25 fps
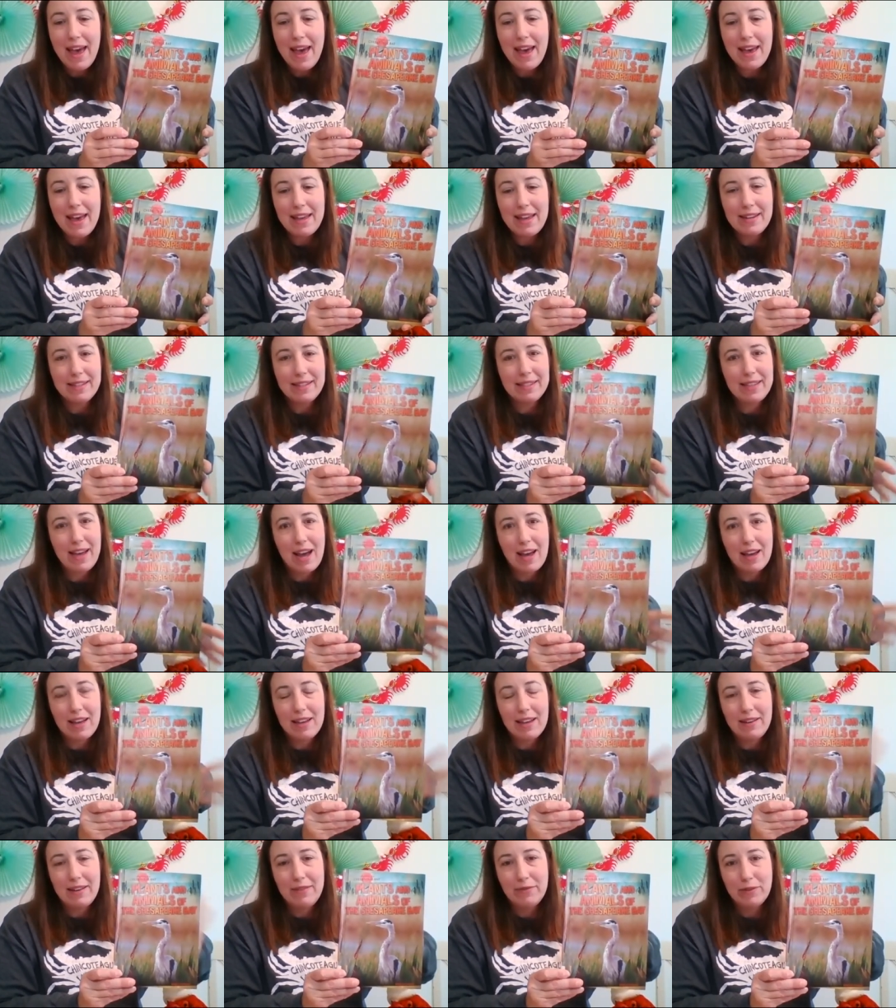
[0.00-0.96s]
And it's
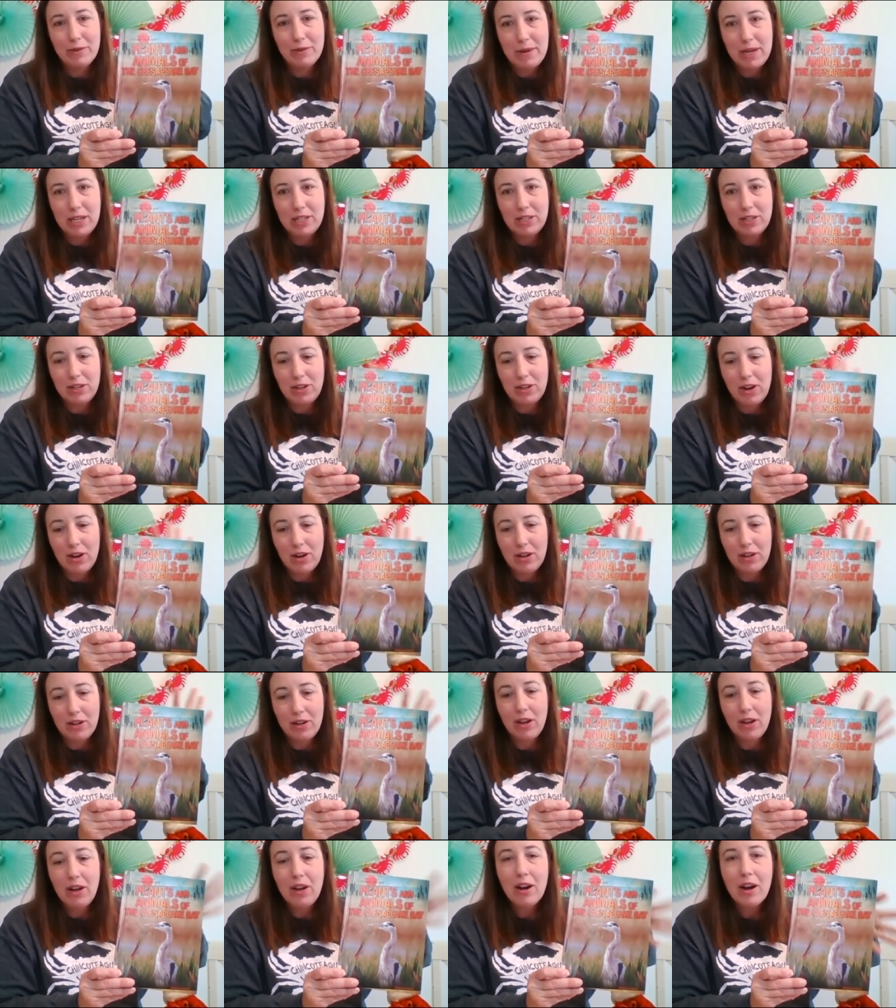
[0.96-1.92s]
got information
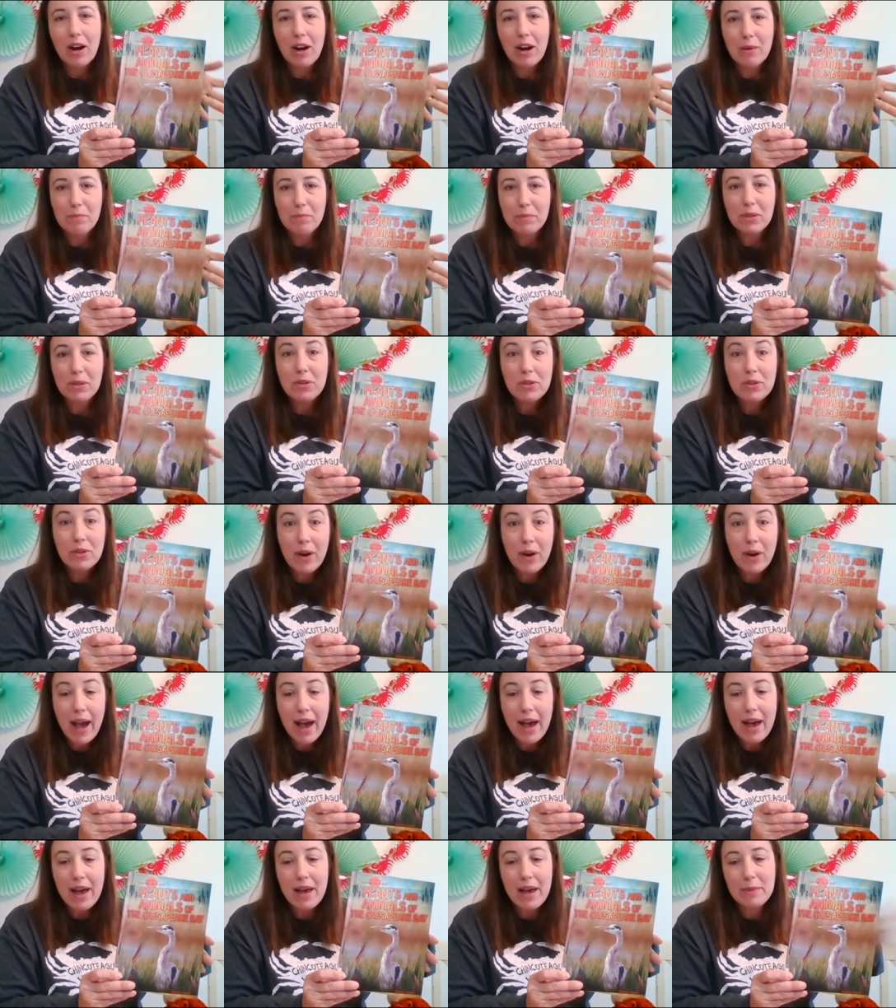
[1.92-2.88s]
on our blue
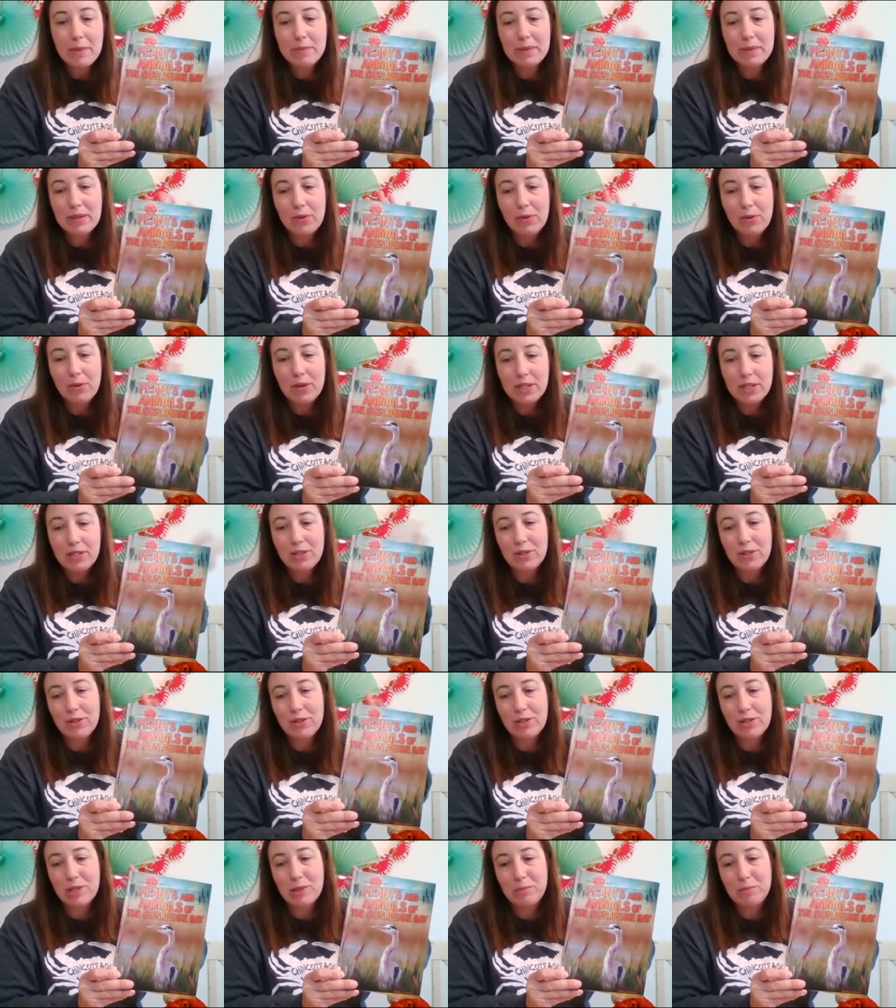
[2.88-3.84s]
crabs,
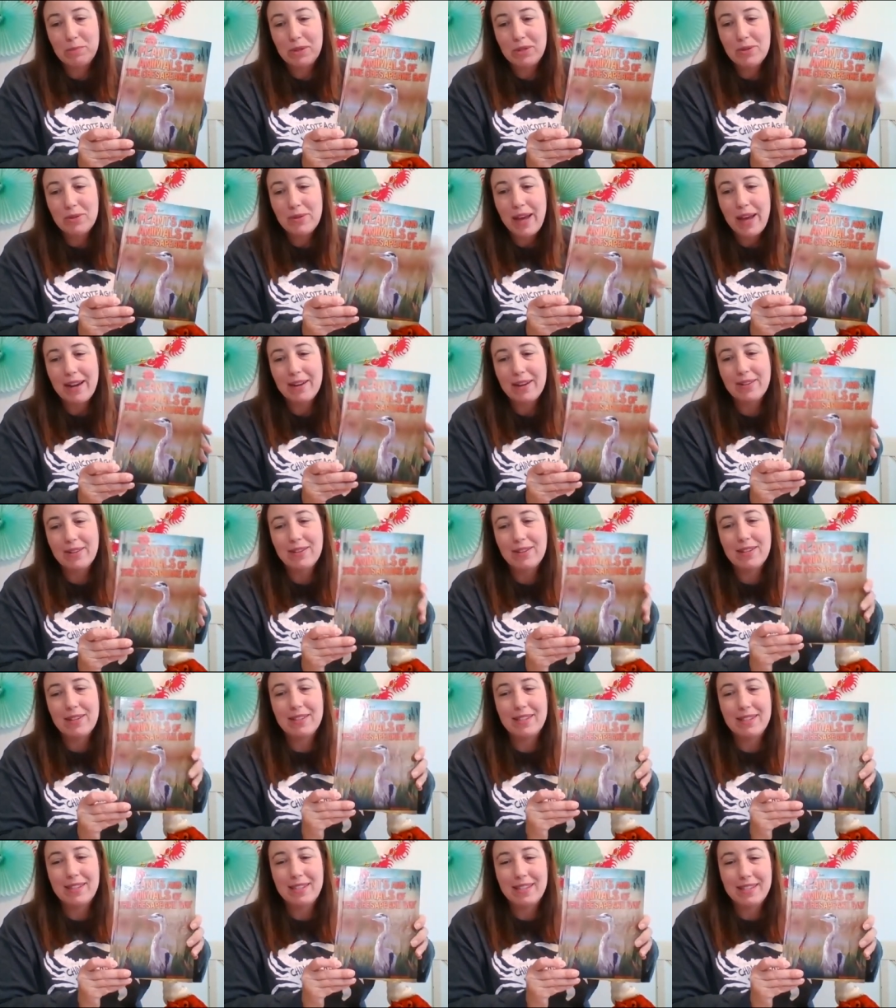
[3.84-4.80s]
oysters, blue
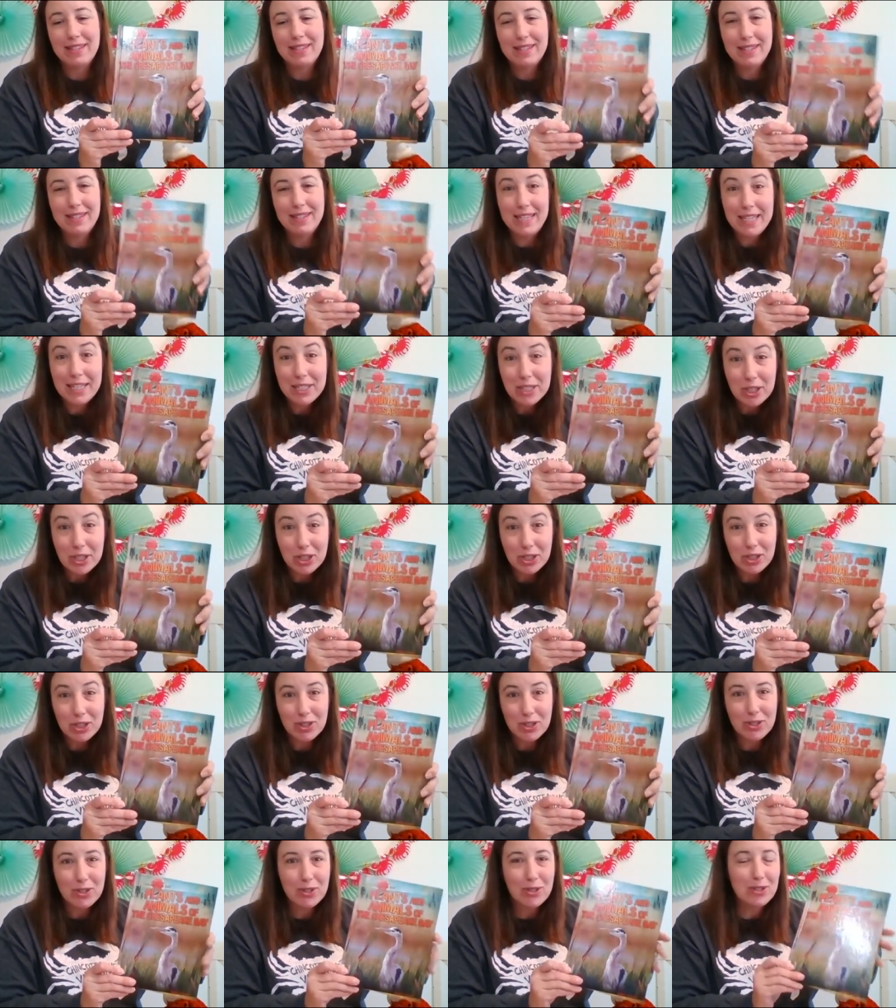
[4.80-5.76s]
herons, sea
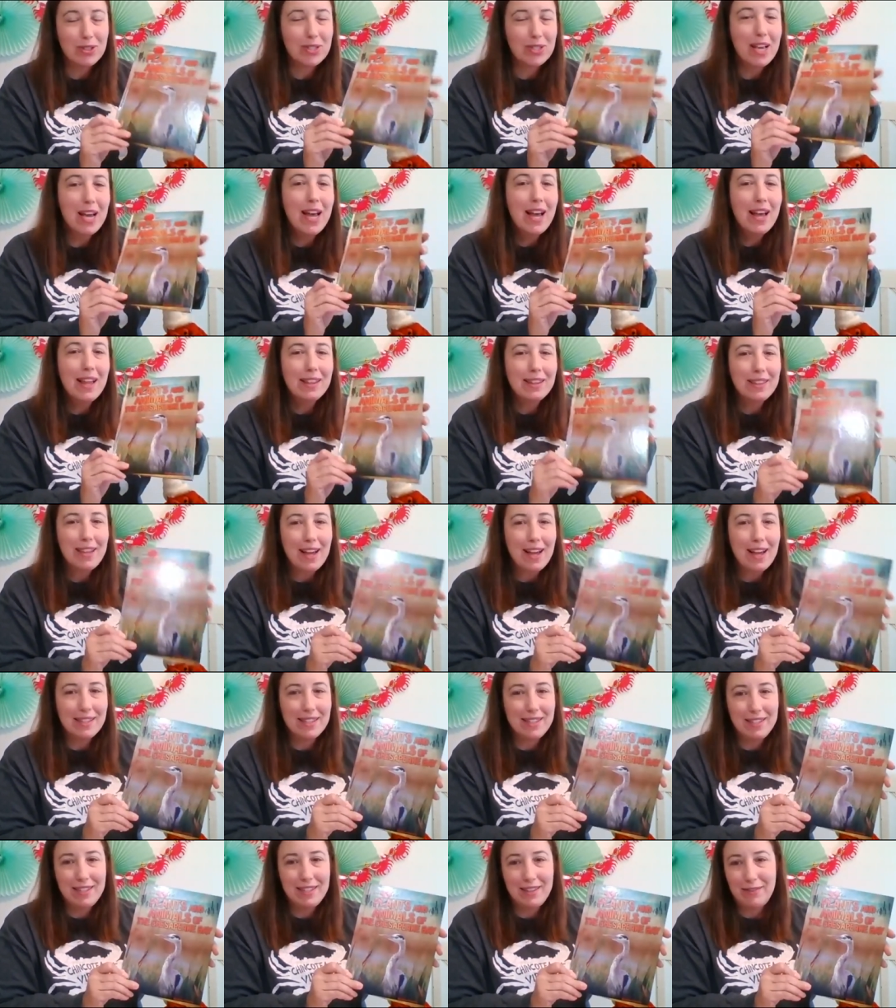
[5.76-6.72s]
turtles,
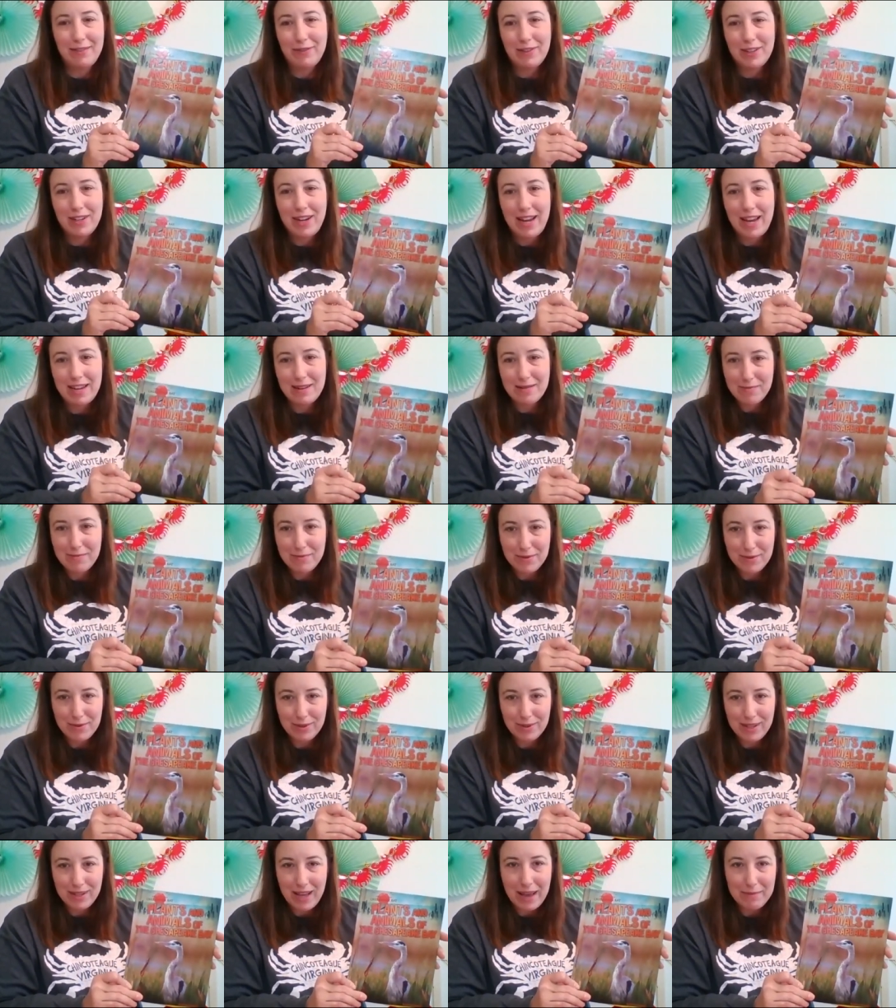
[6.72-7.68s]
lots of different
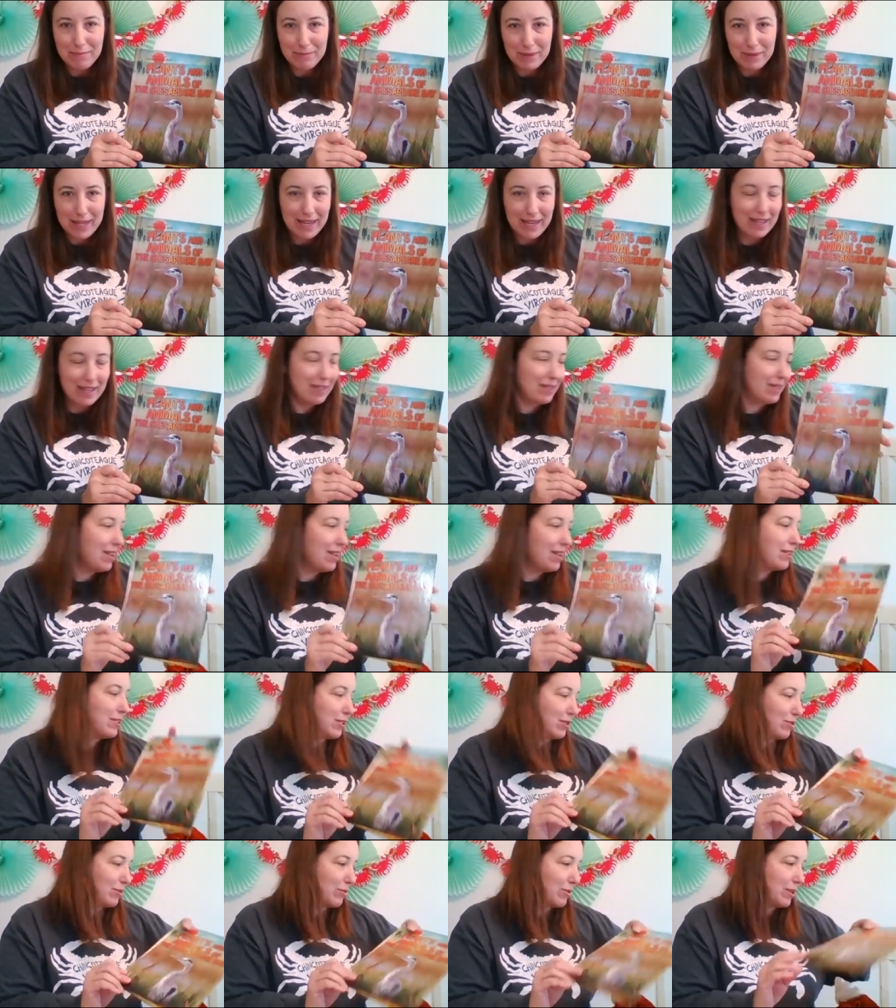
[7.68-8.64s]
animals and plants.
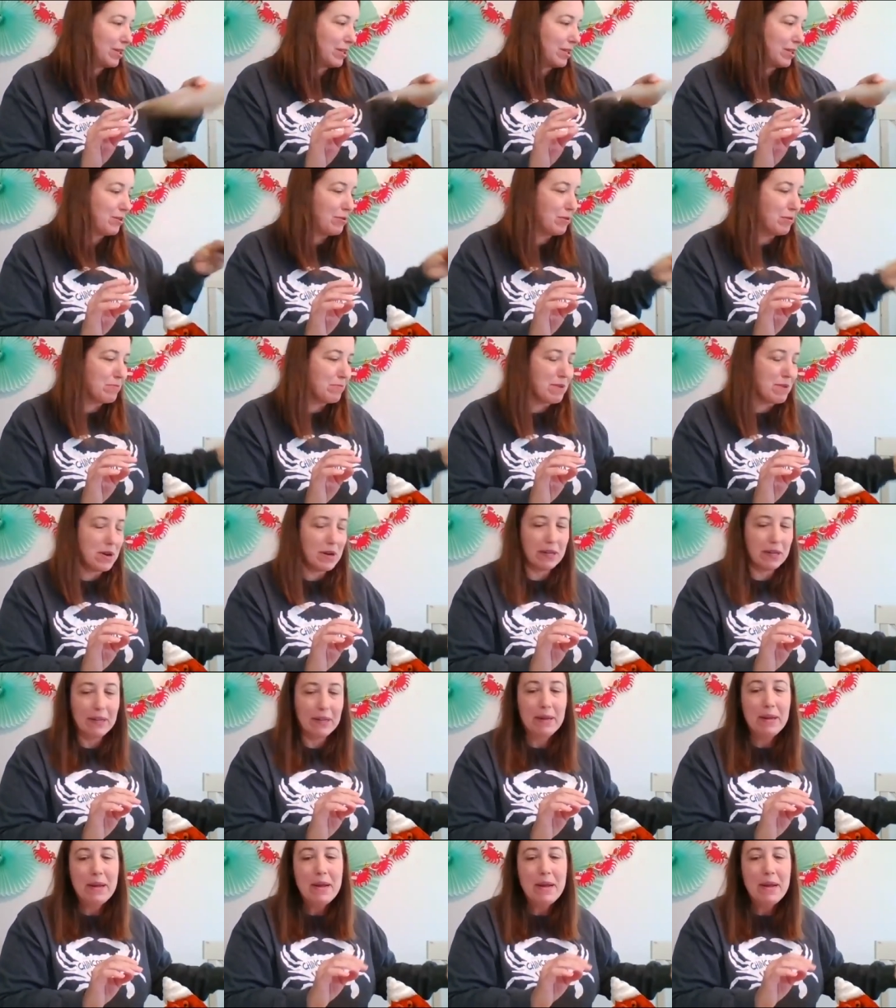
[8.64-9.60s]
It's a really cool book.